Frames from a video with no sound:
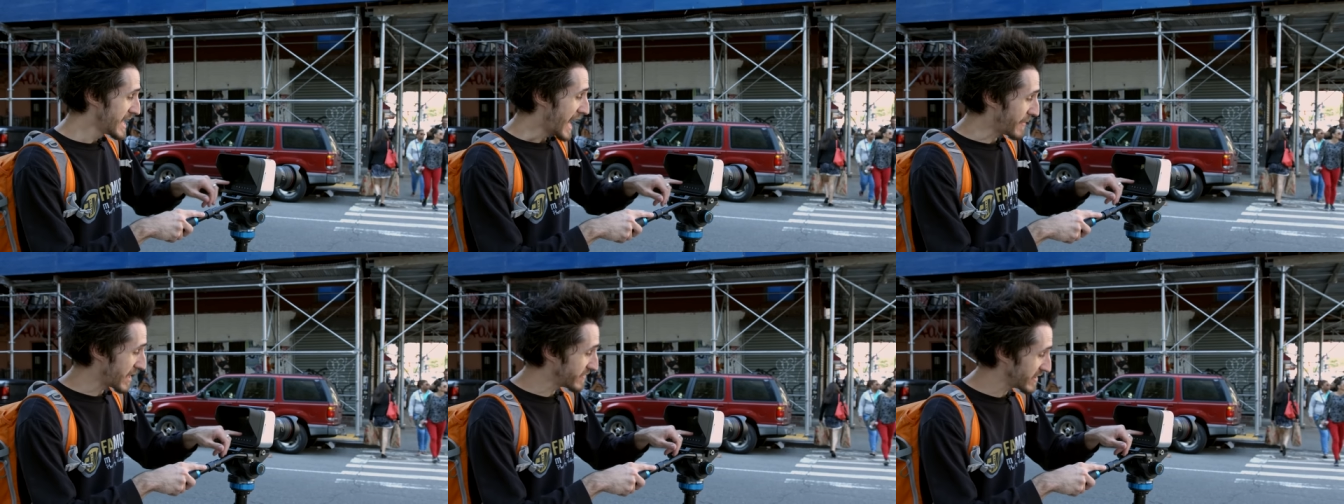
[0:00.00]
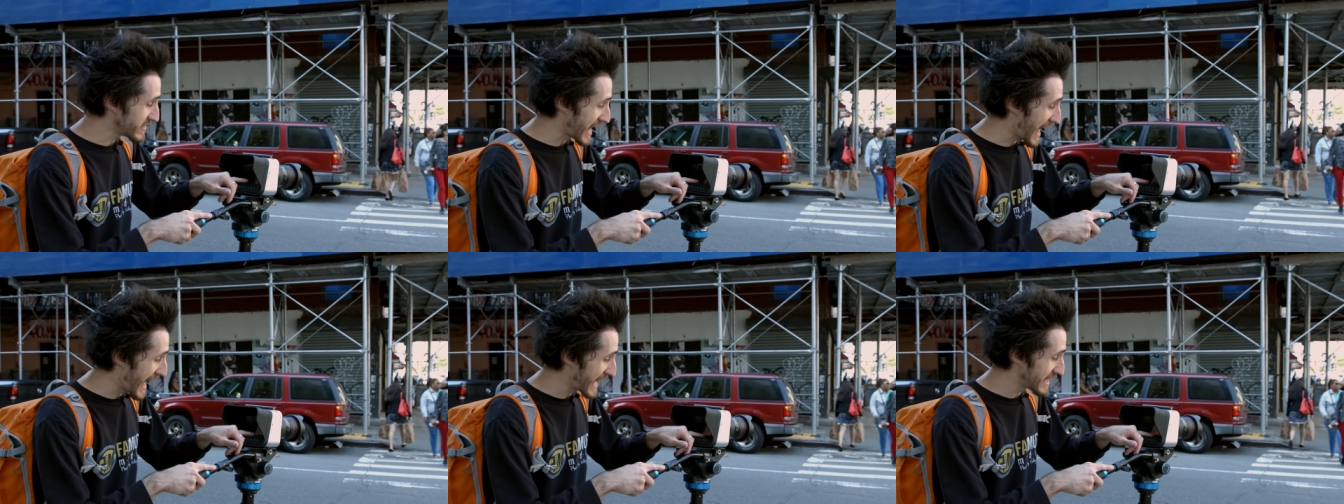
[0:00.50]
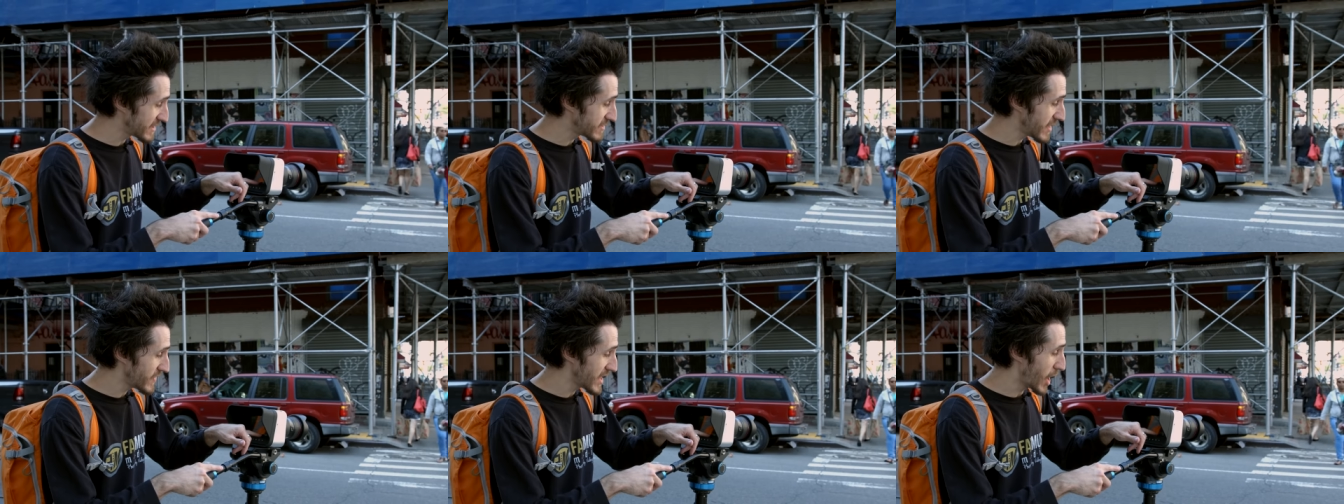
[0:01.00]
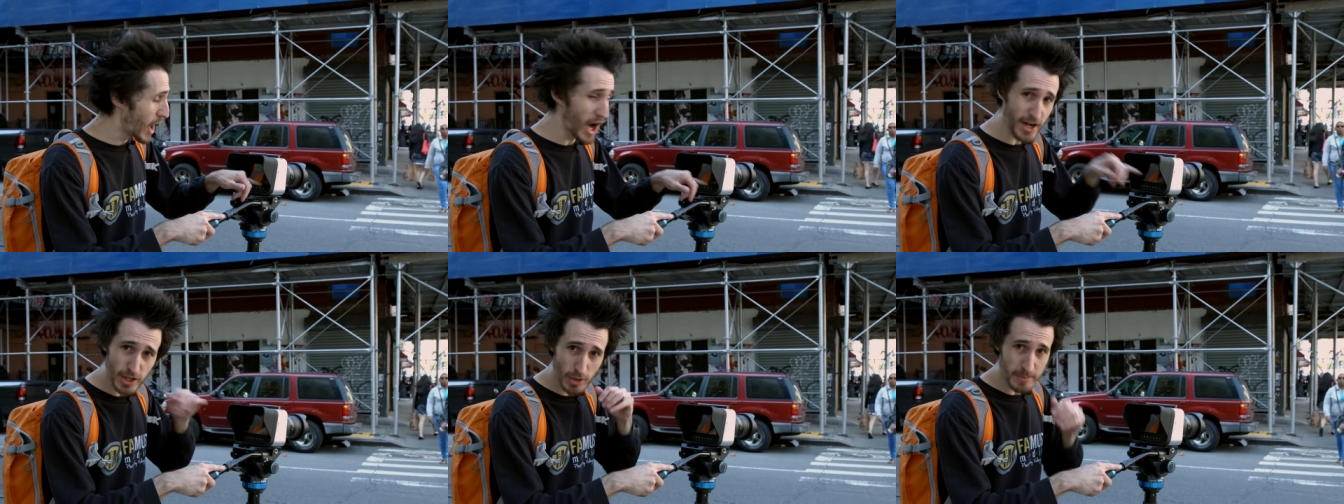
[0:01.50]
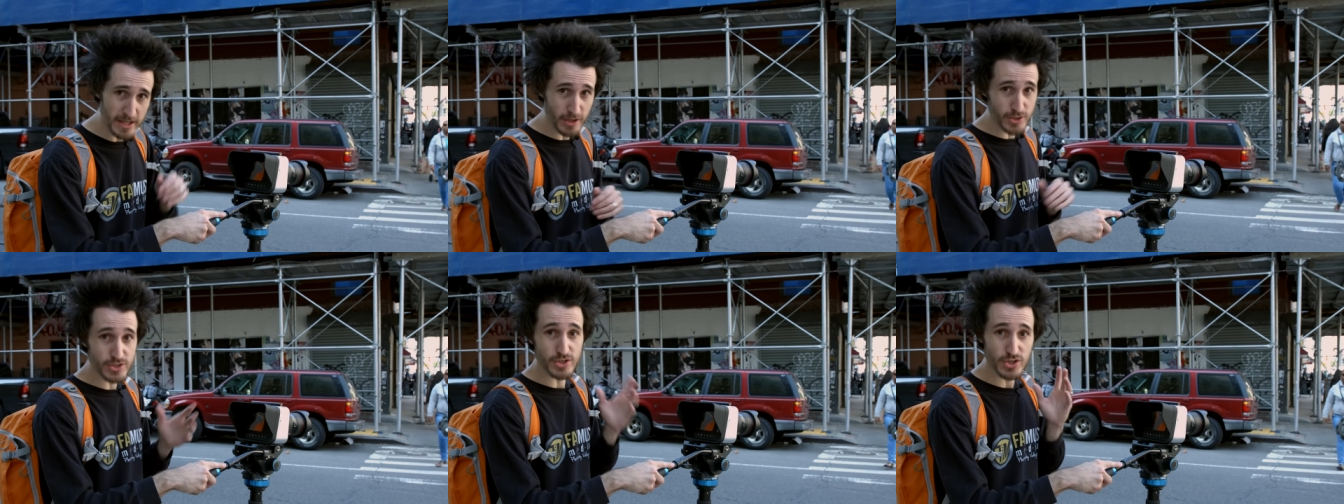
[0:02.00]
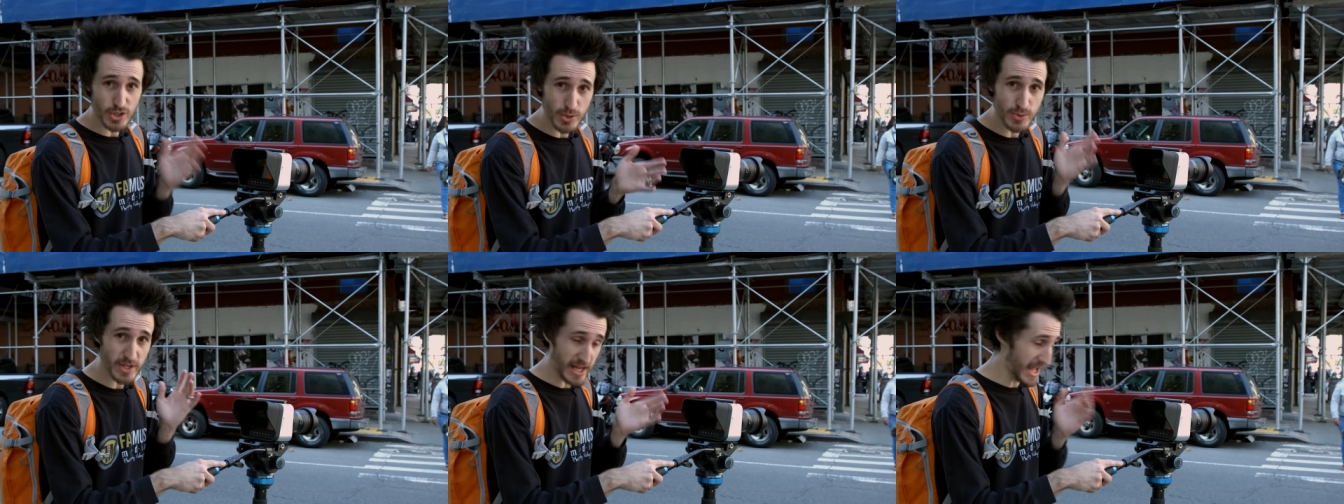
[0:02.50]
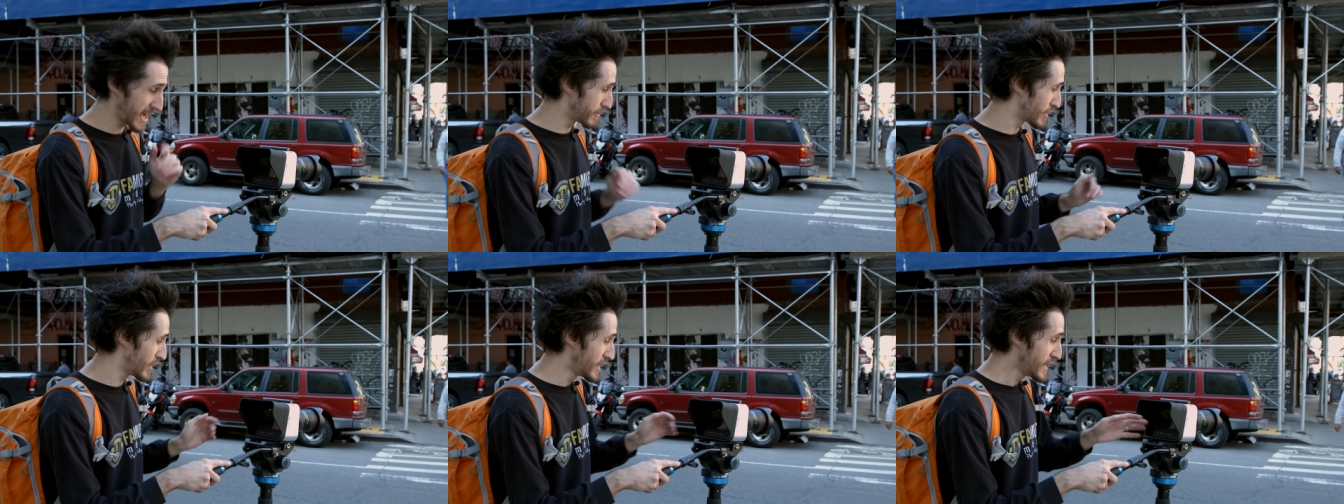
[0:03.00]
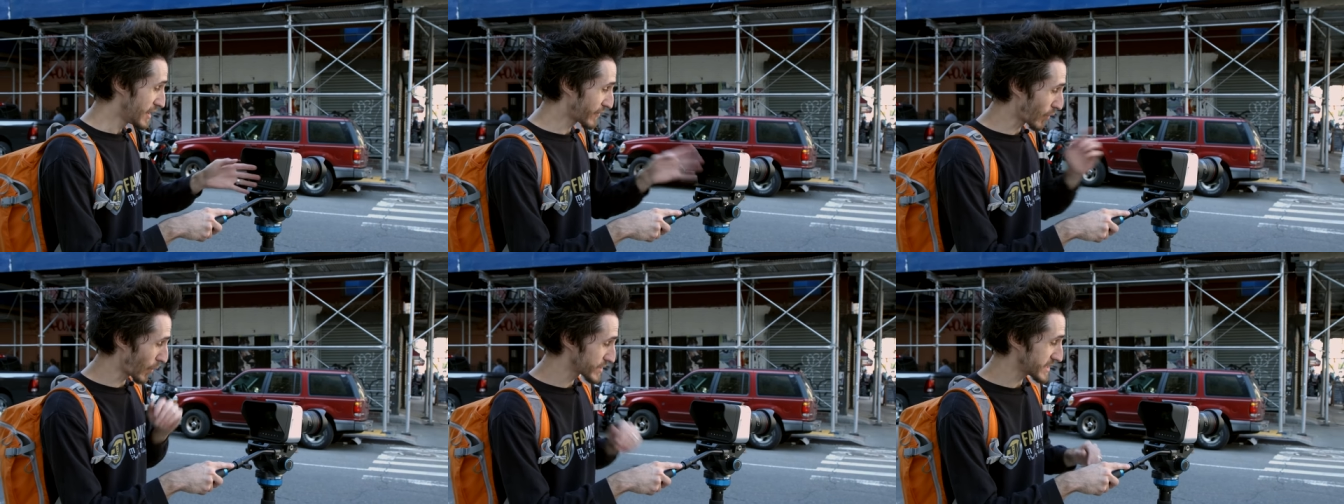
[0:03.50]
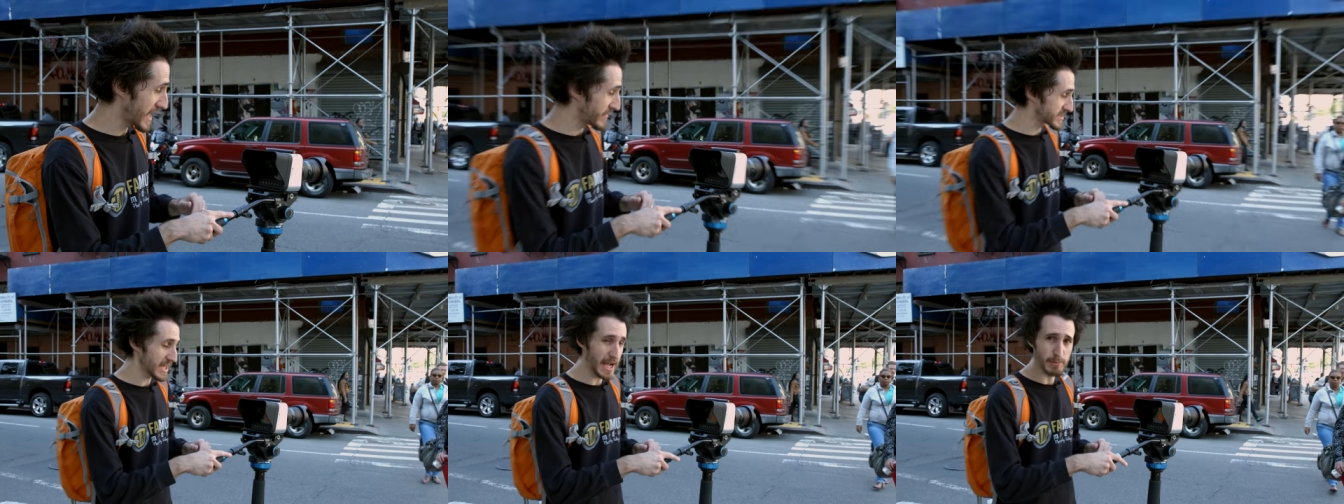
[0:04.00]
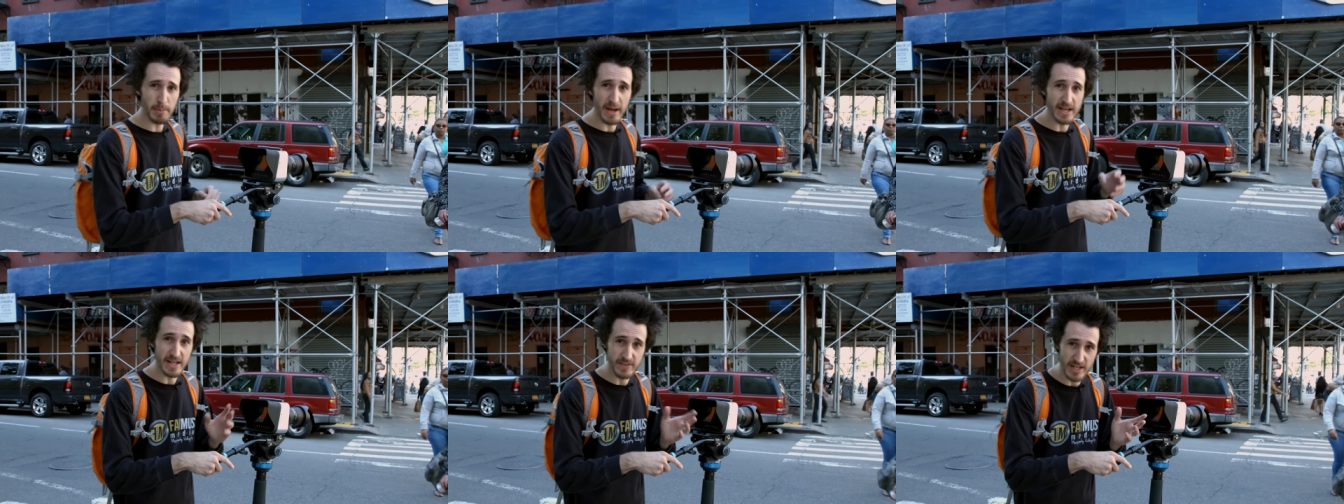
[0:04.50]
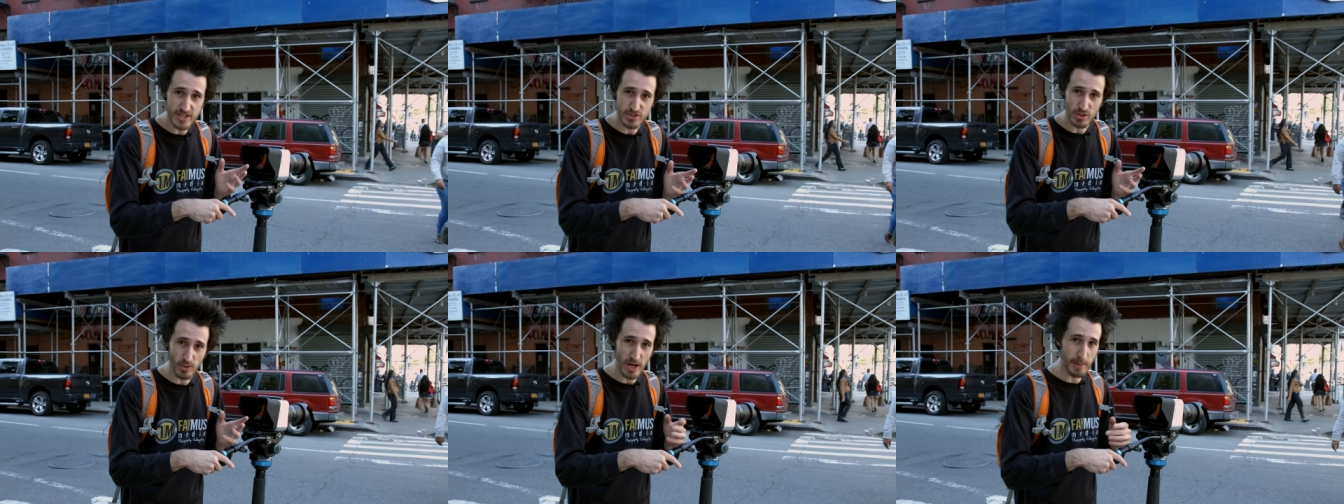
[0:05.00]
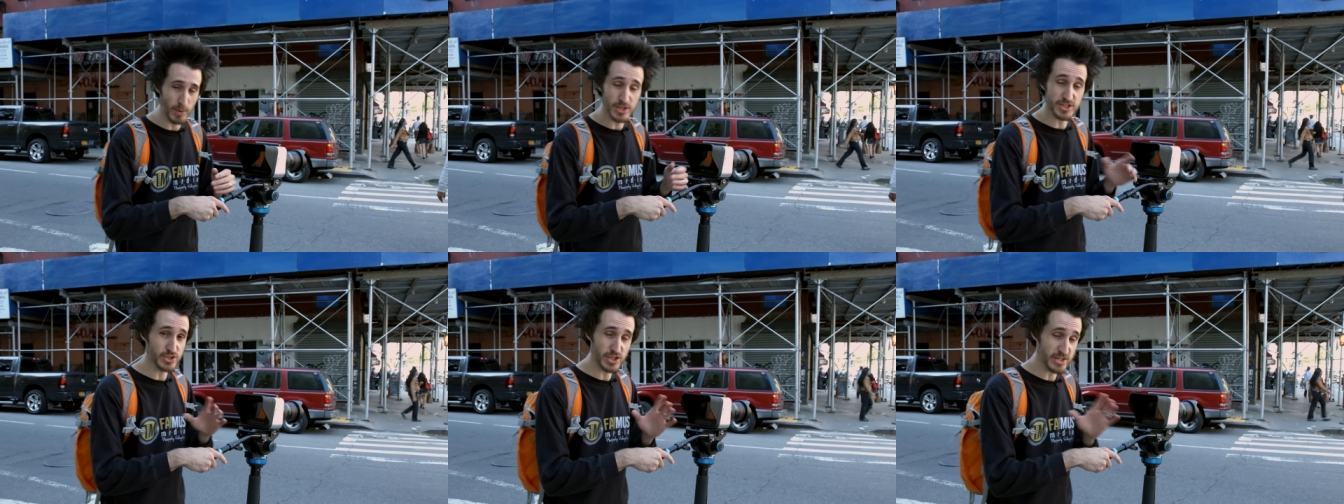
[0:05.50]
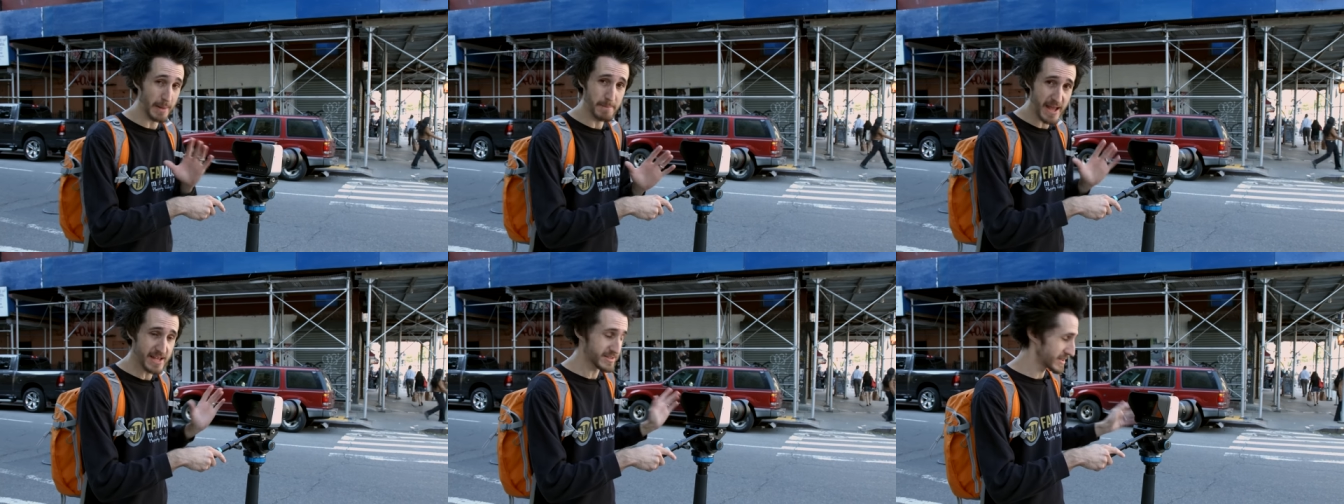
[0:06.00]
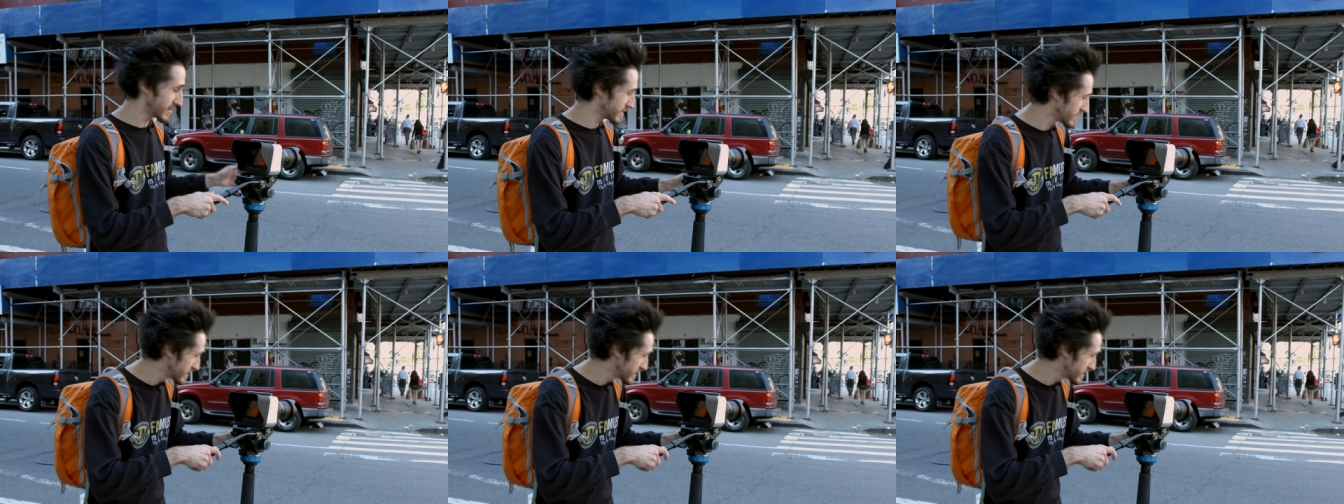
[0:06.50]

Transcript: and they've even added the audio meters to the camera, of course, and the time remaining in the histogram, which is just amazing.